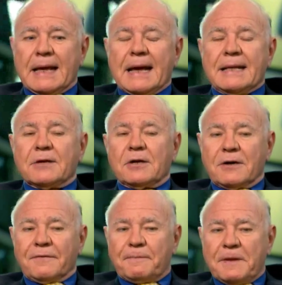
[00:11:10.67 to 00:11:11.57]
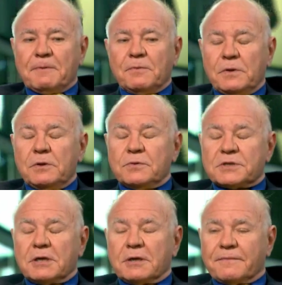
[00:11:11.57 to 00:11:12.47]
and a lot of people will
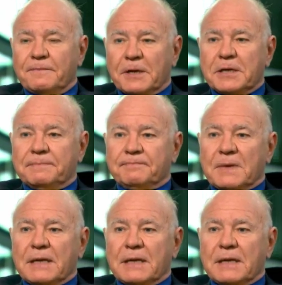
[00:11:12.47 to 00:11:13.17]
lose a lot of money.